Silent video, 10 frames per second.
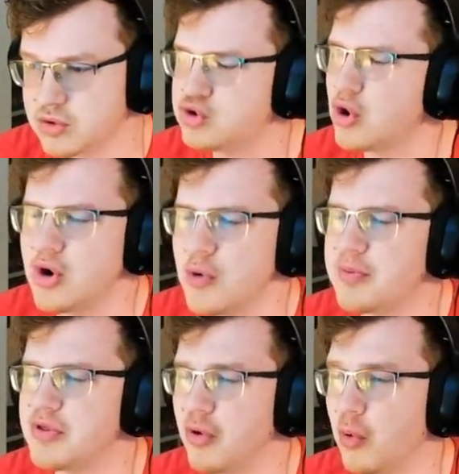Don't
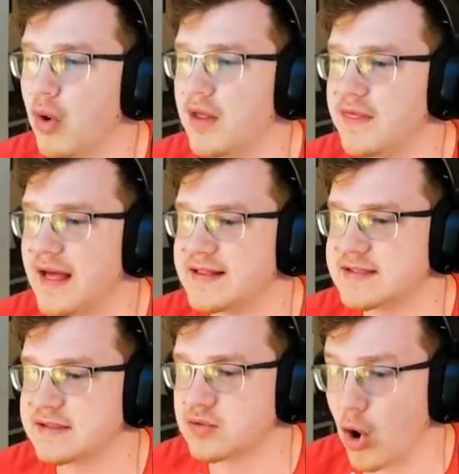open the one
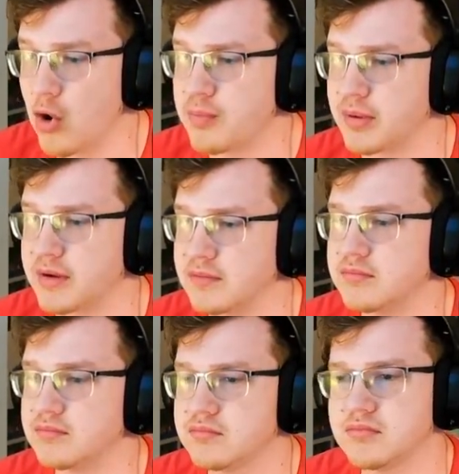that's open.
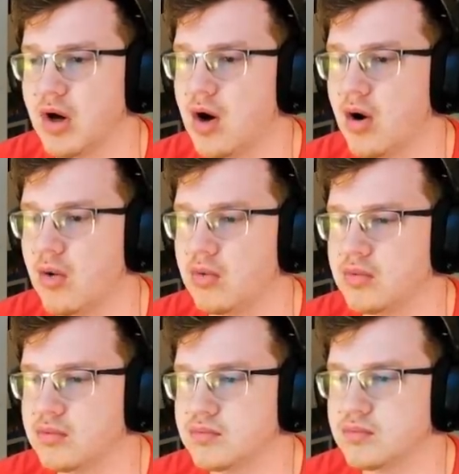No.
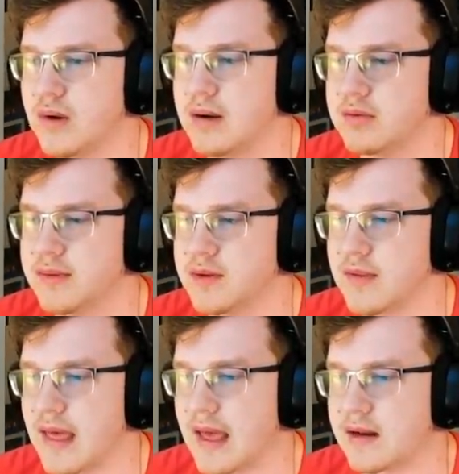Why would we do
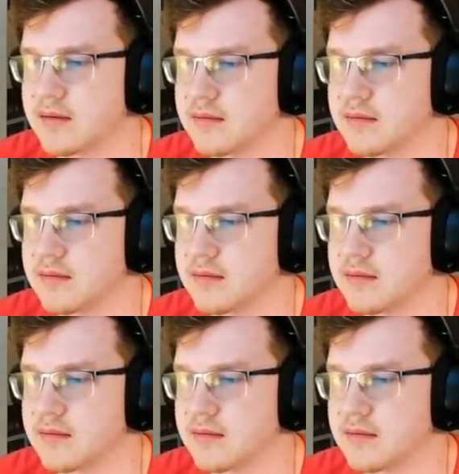that?